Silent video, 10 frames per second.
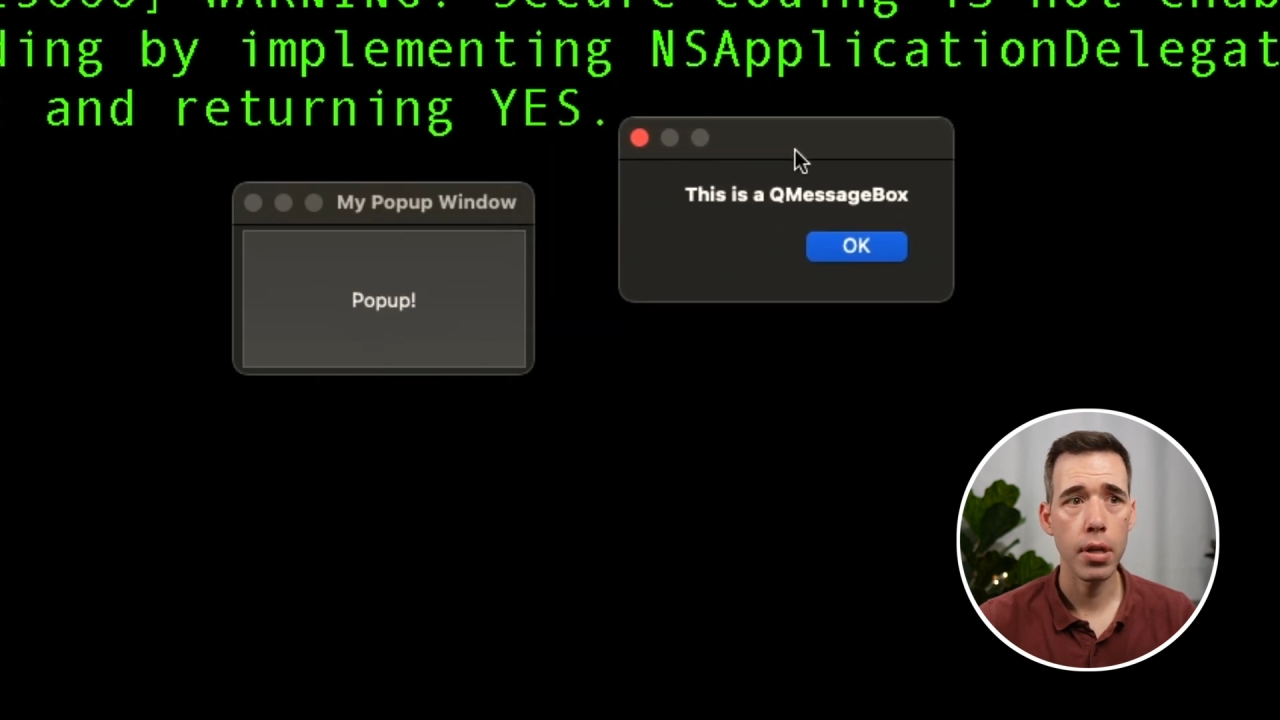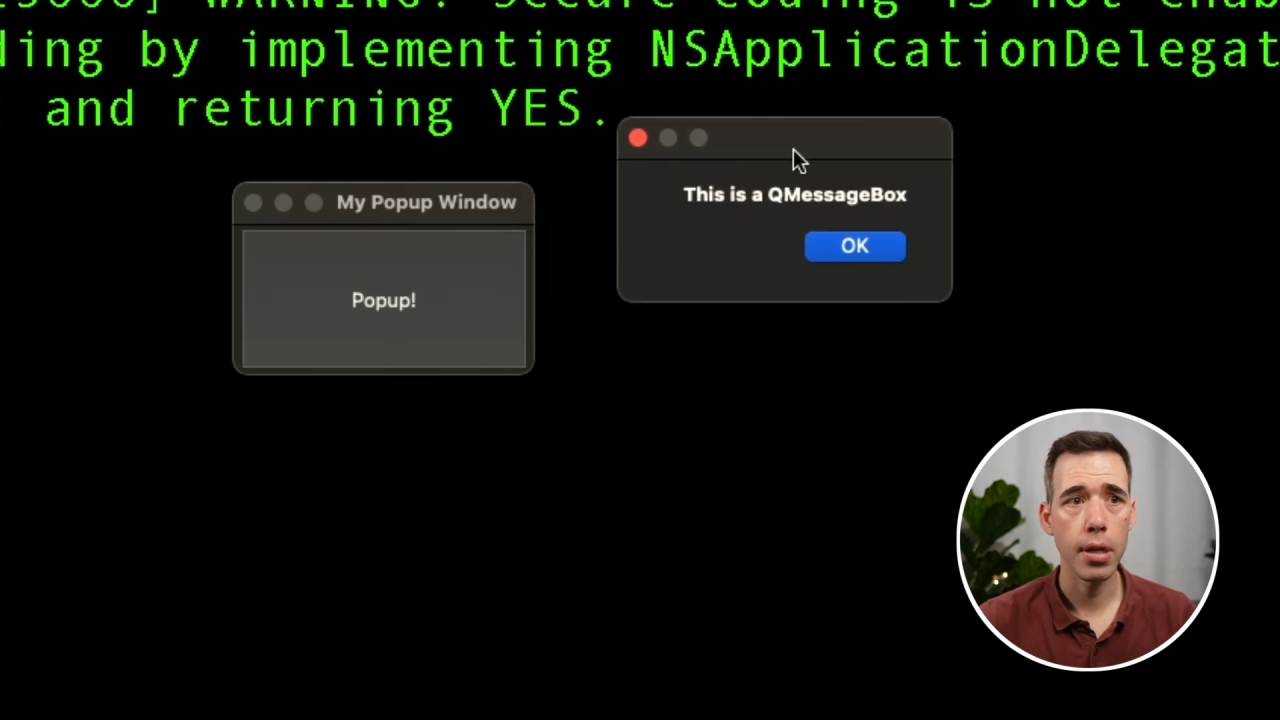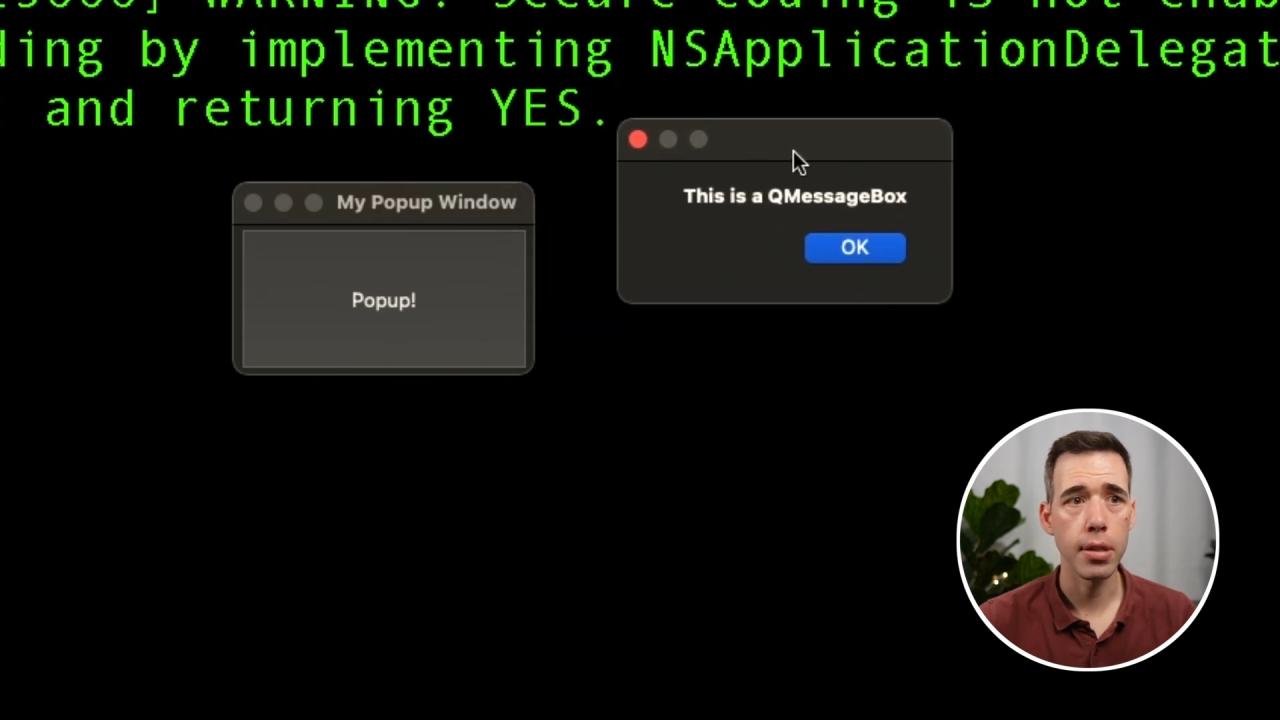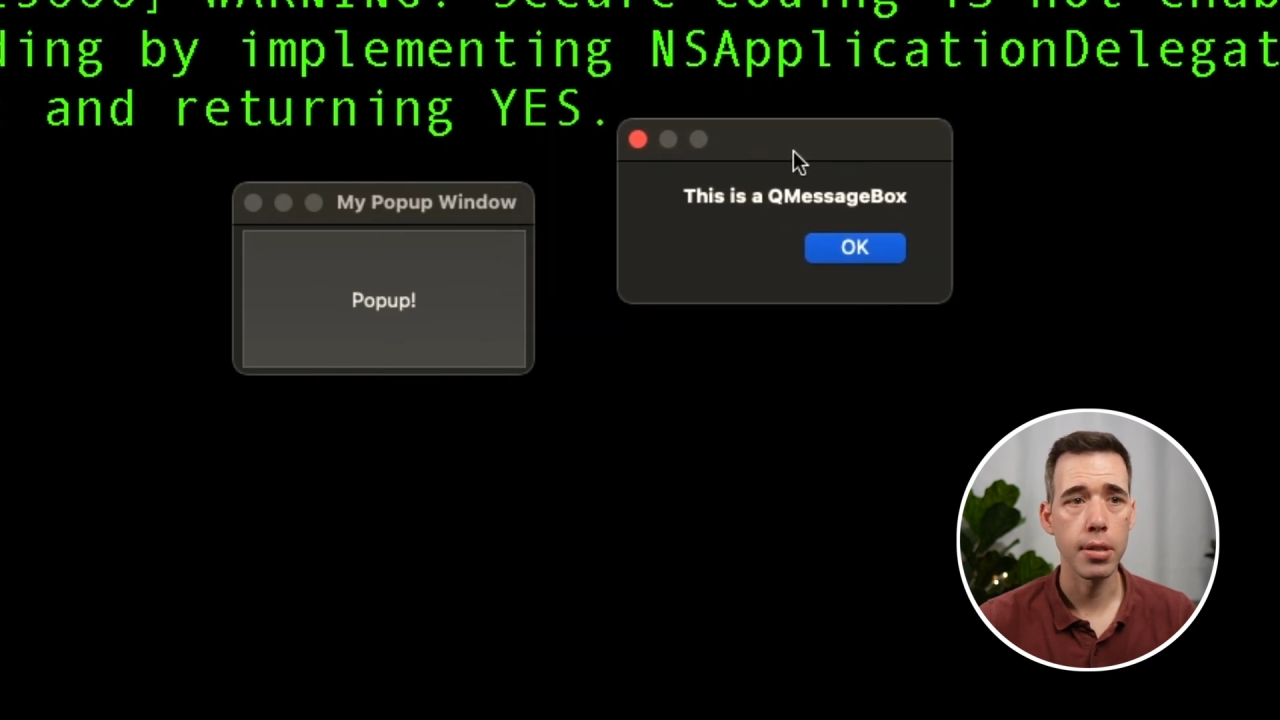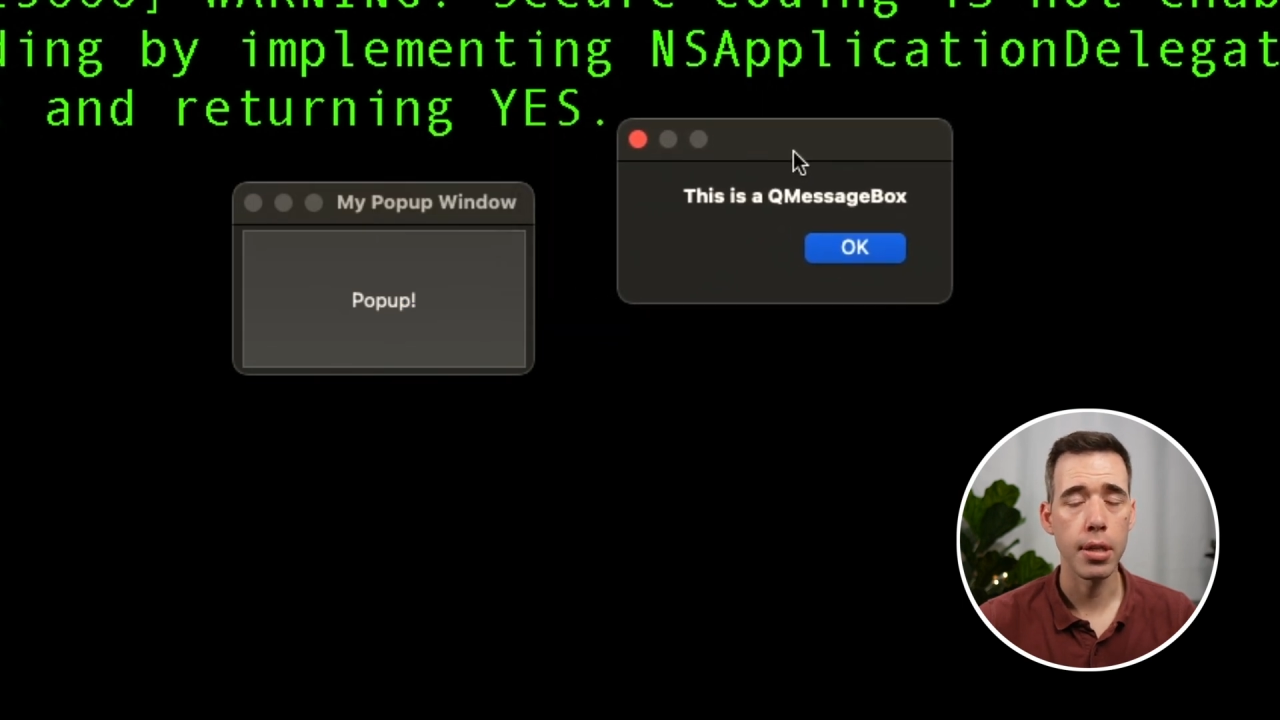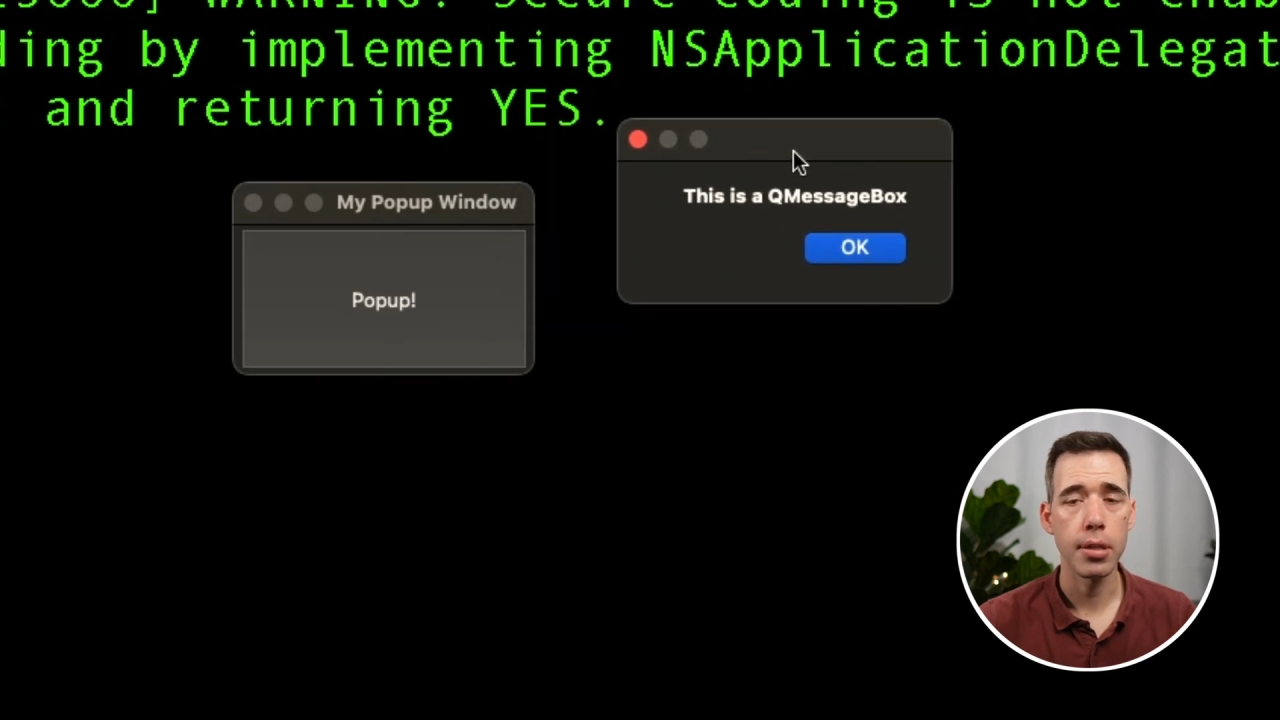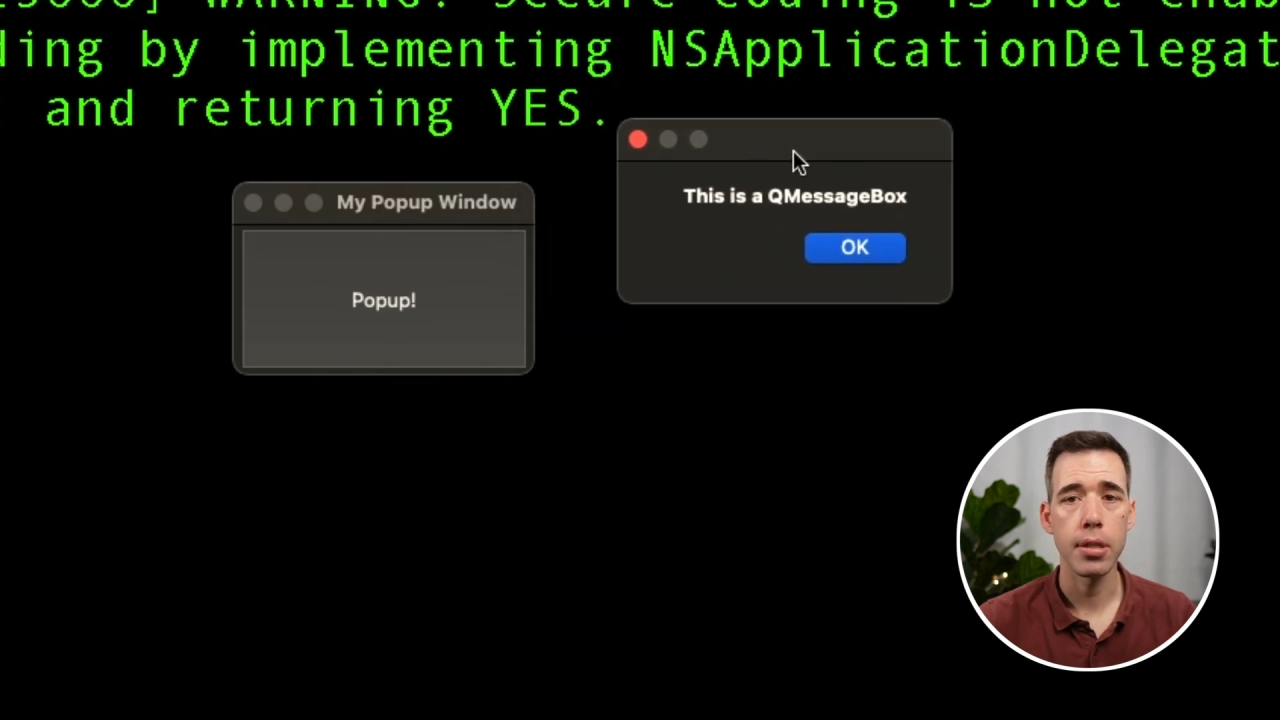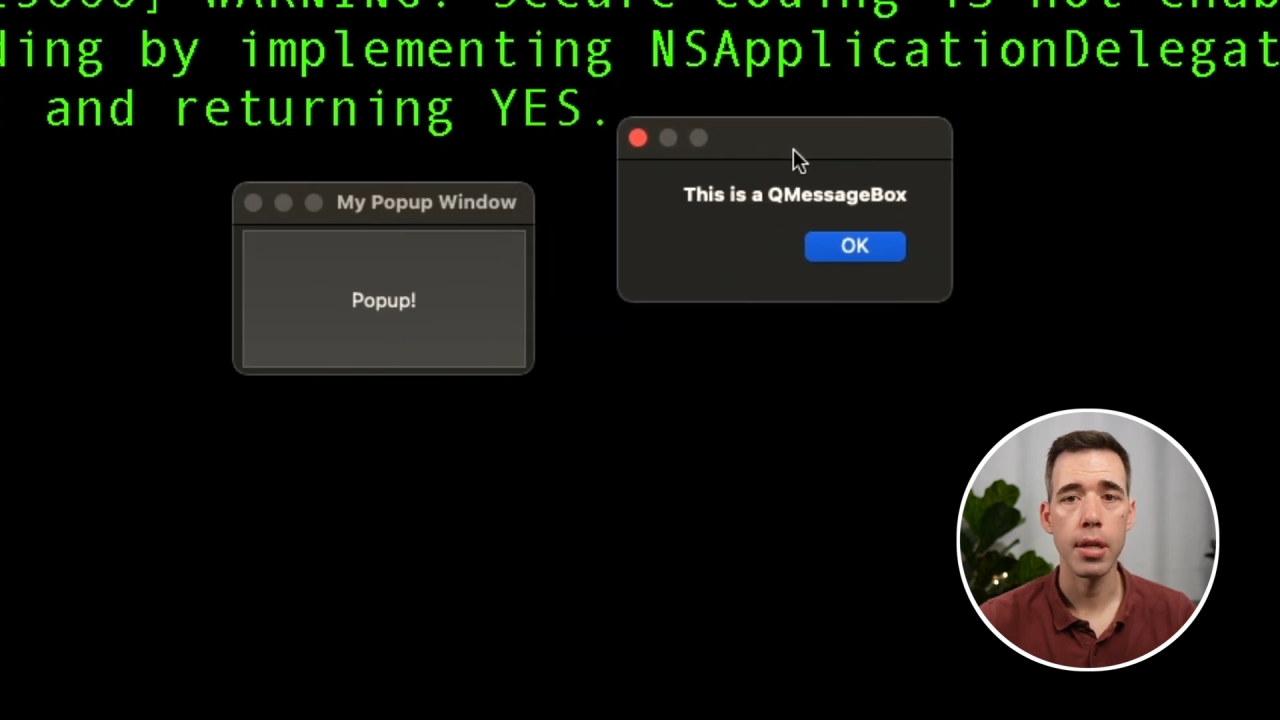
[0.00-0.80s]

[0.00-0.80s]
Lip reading: is this